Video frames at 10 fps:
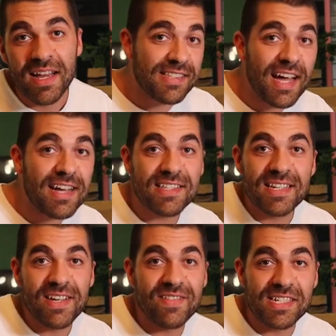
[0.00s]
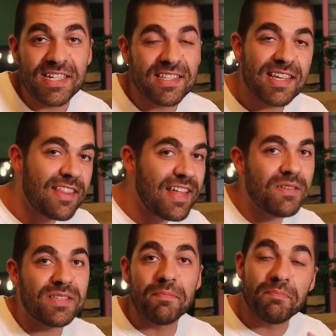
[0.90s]
add text and images, and that
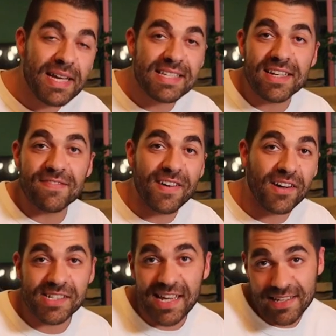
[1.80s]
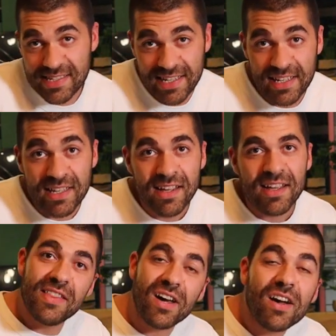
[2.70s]
was the basic functionality.
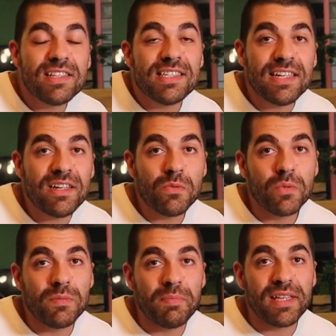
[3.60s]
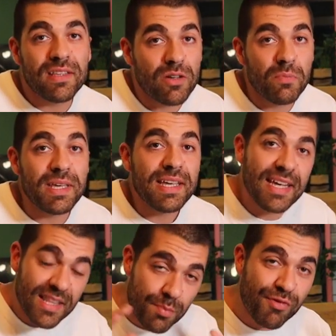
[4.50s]
And the idea would be that it would be
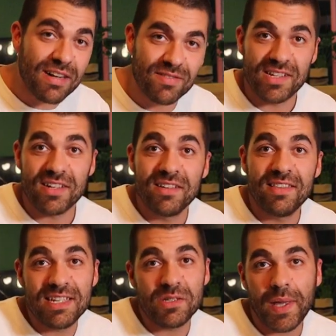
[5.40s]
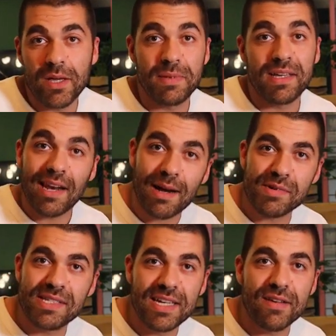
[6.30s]
in the browser. This way it would be
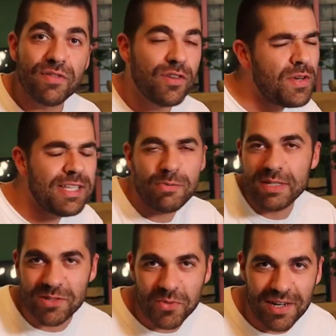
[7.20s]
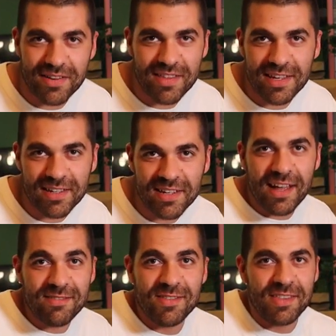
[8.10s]
collaborative, no need to install anything.
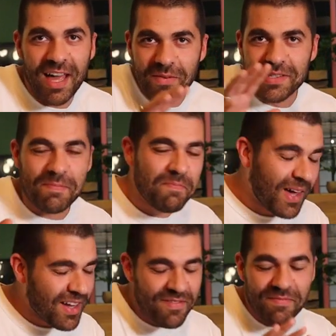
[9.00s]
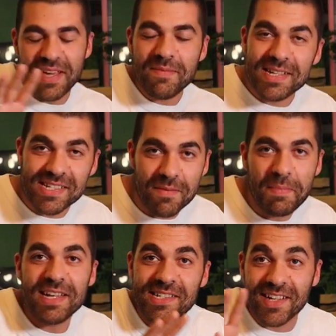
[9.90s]
And that was the kind of image and the
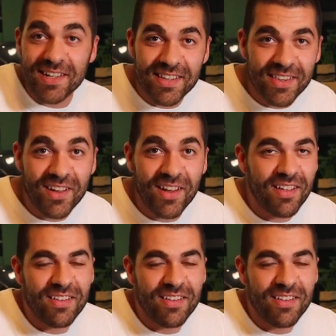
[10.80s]
picture that